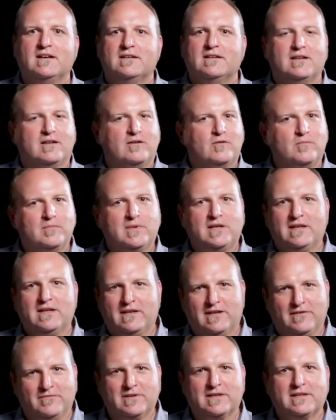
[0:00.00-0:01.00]
They don't meet
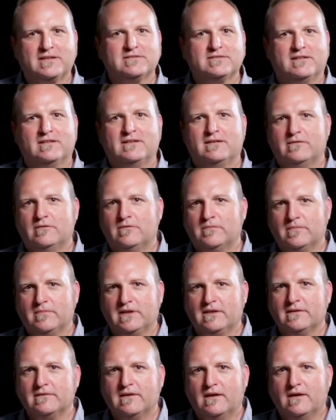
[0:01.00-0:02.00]
evenings, and they don't
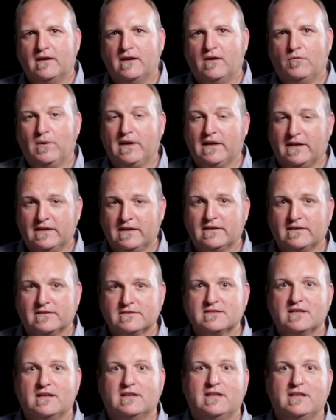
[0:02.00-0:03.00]
meet
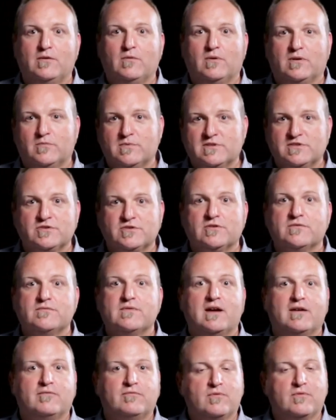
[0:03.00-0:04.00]
weekends. They want to reserve
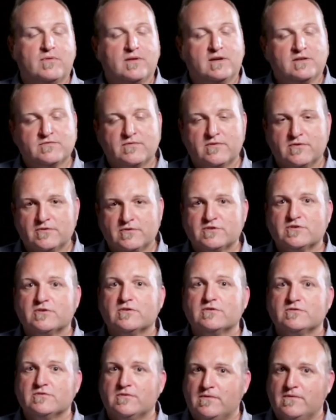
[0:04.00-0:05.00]
that for things for their
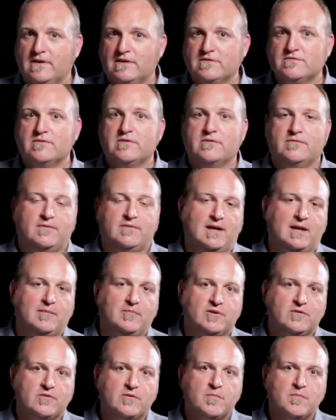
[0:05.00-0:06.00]
church or things for their
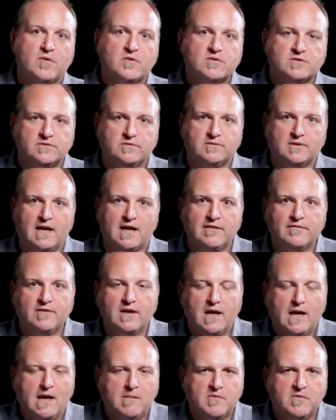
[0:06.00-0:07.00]
family or their personal life.
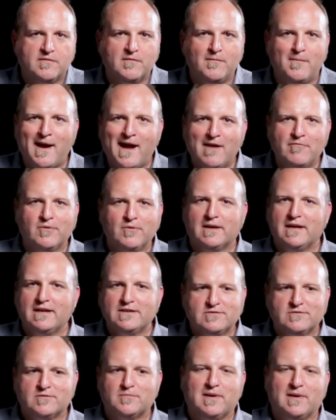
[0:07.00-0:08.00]
But for
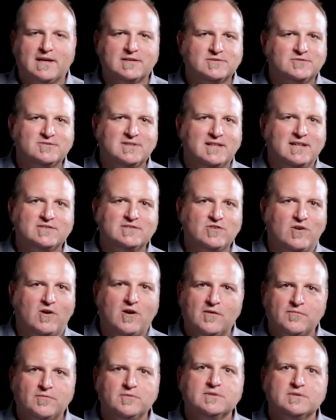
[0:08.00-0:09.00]
bivocational pastors, it's
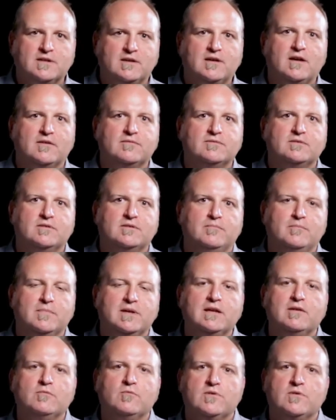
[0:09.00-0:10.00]
awful tough to
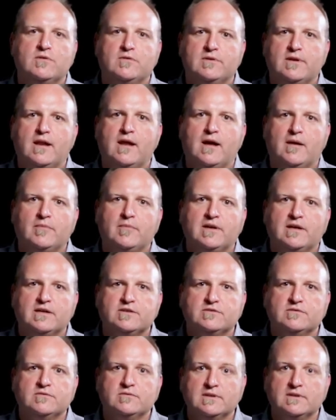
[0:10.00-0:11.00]
meet with your
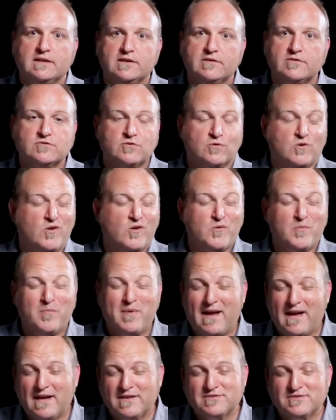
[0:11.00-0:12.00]
denominational leaders or other
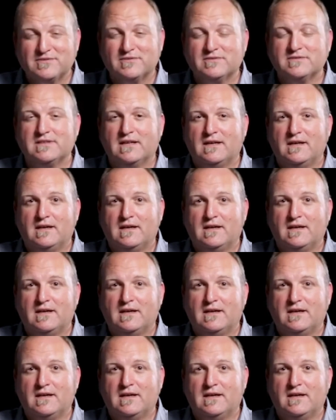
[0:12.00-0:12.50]
pastors.